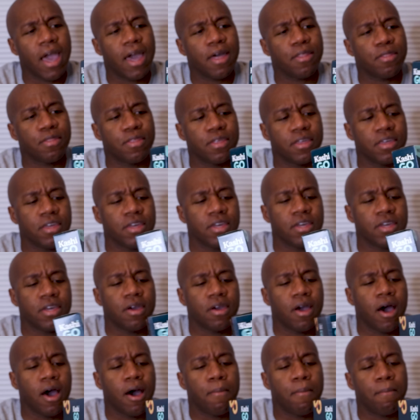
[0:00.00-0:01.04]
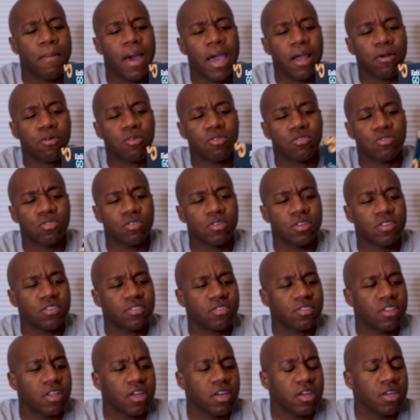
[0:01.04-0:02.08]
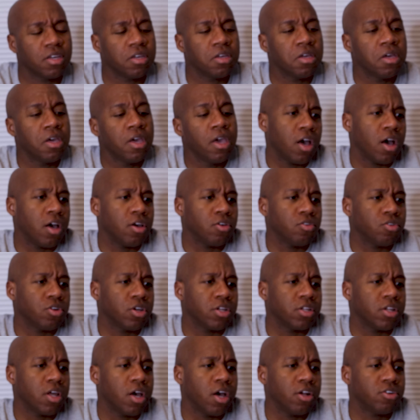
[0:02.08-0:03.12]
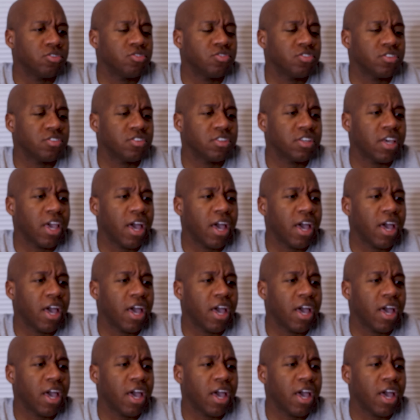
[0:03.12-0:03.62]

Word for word: at the macros on this thing. You're getting 160